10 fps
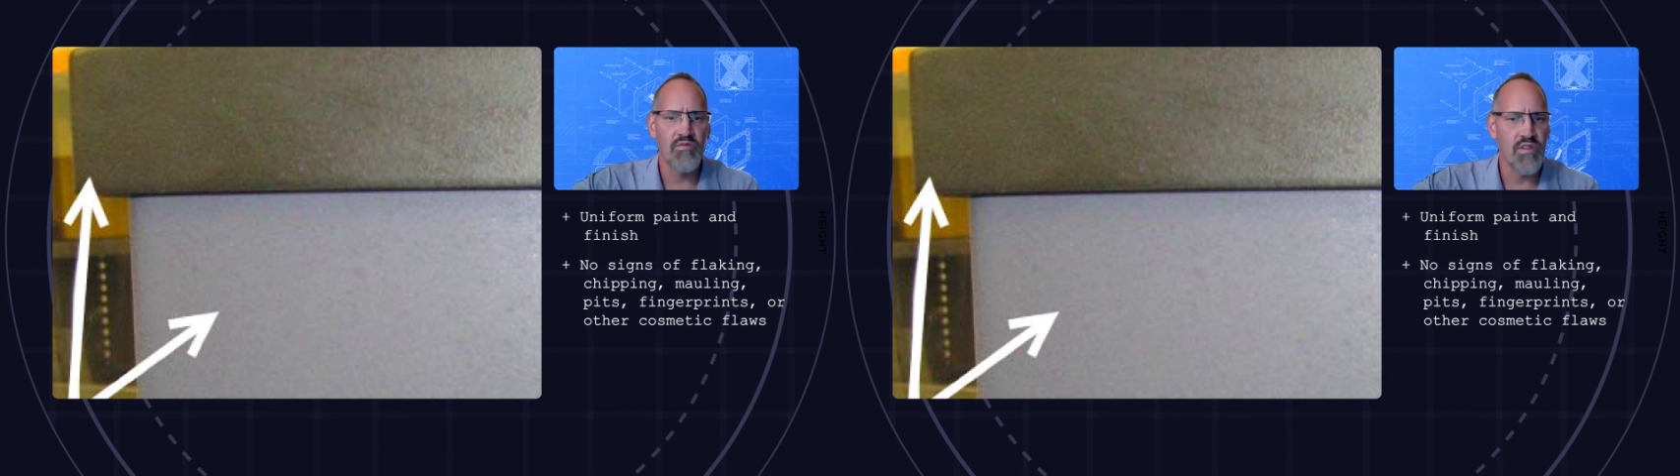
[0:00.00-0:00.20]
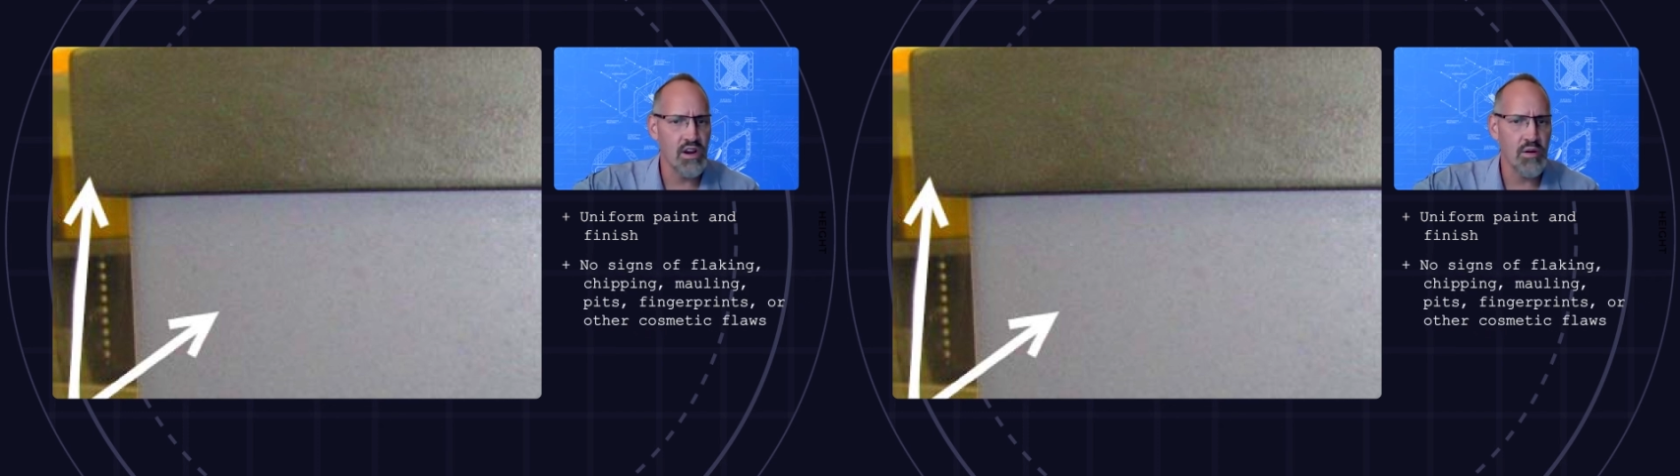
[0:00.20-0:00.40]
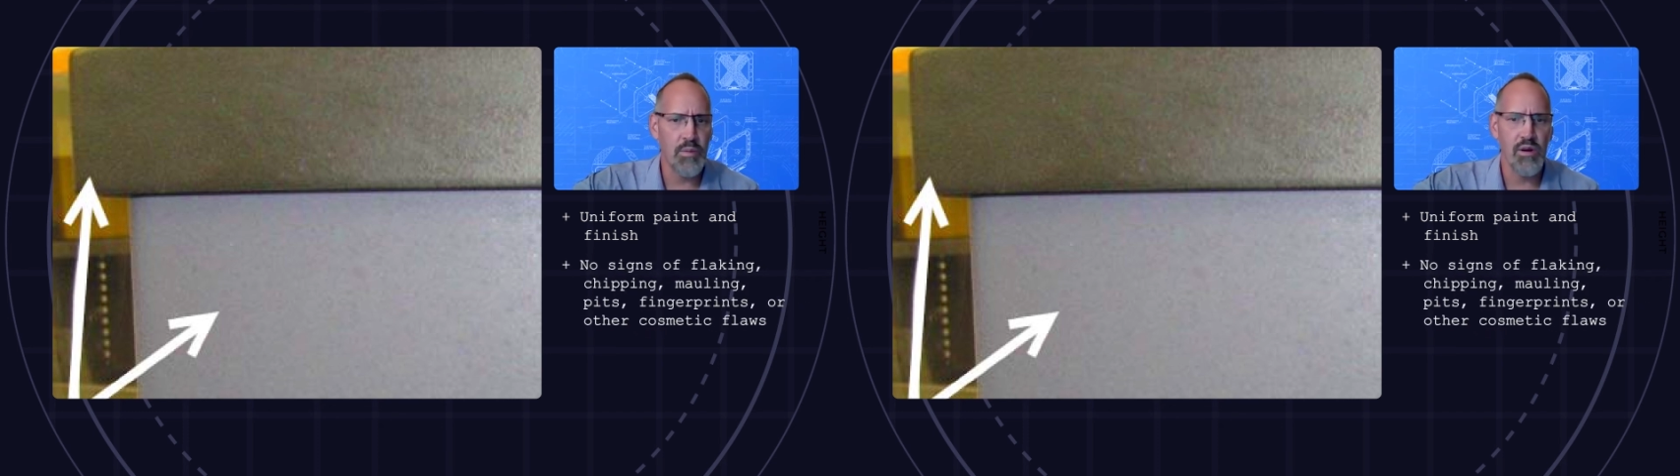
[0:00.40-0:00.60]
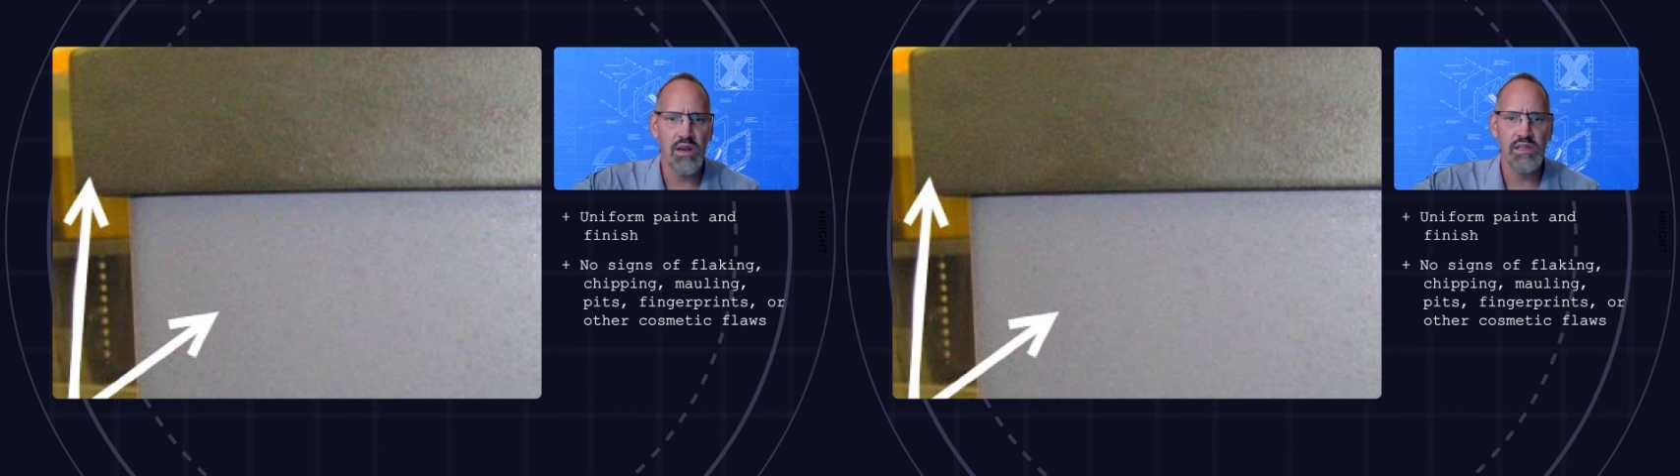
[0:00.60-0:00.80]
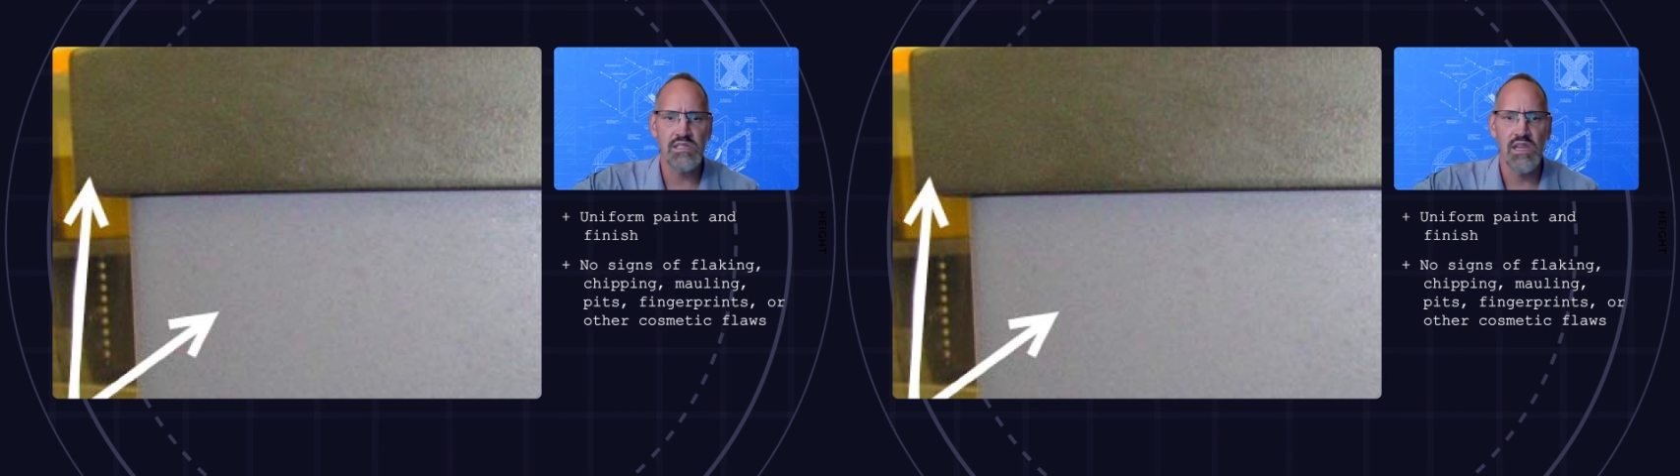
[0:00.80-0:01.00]

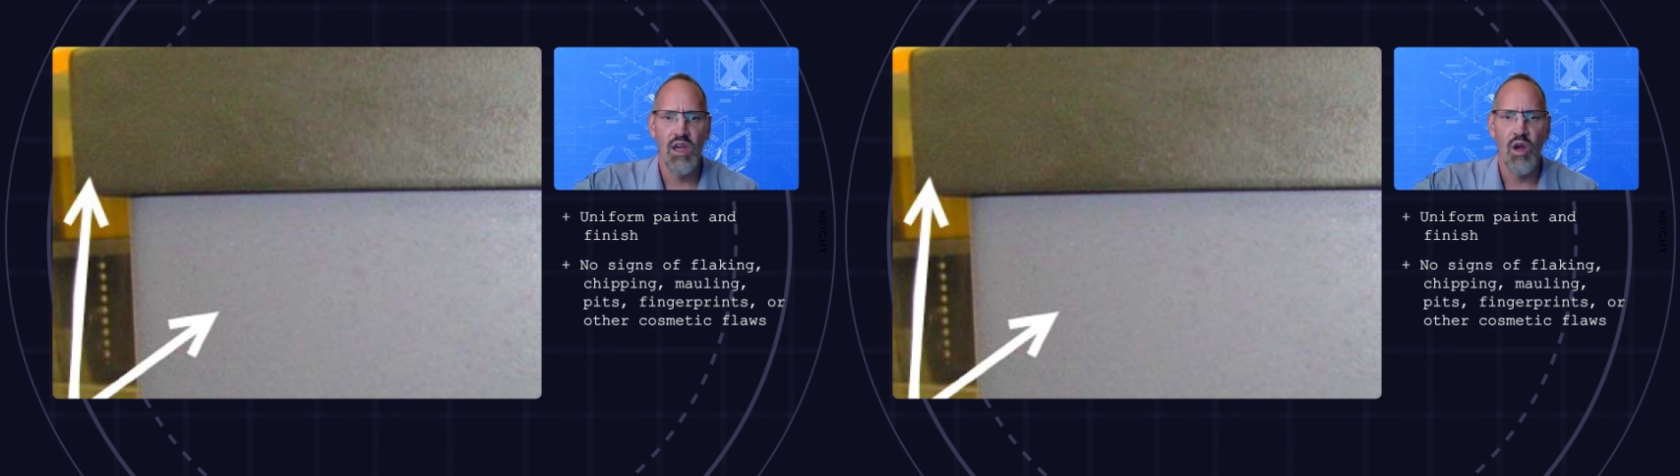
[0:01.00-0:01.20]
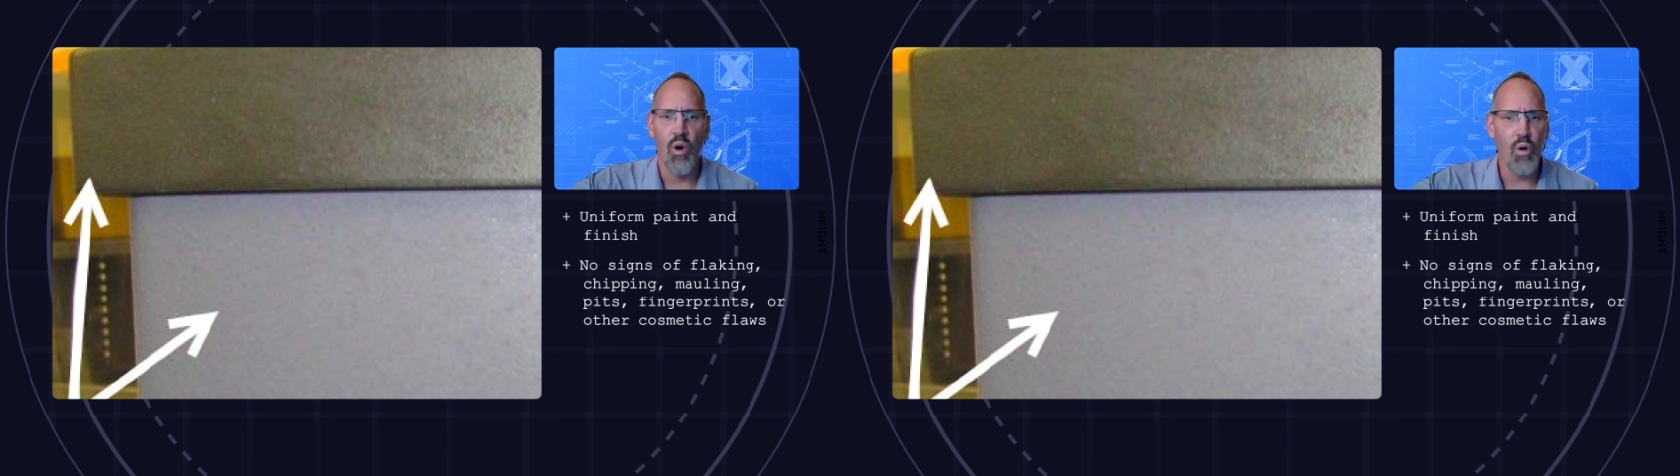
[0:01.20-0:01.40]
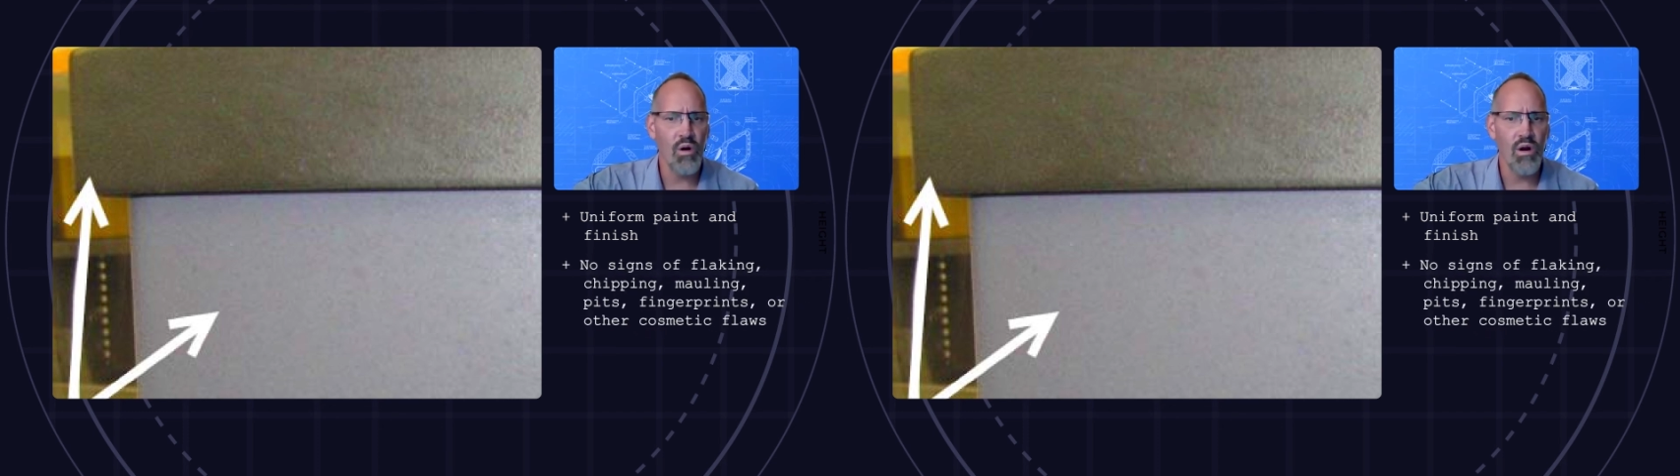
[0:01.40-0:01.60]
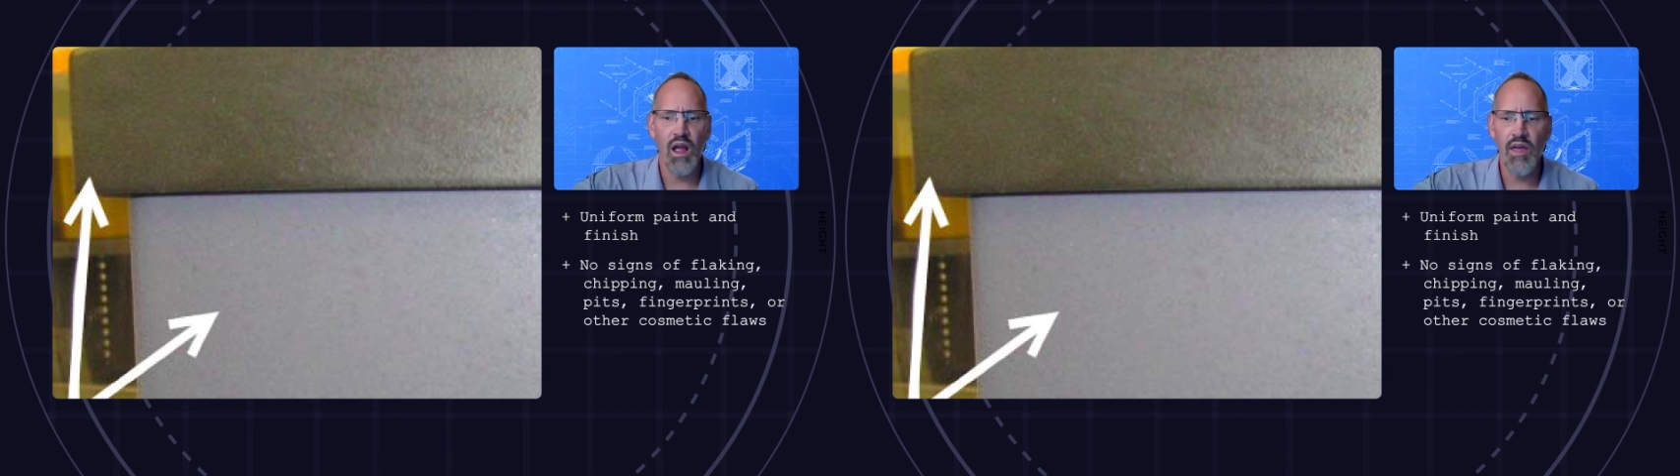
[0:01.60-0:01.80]
fingerprints, or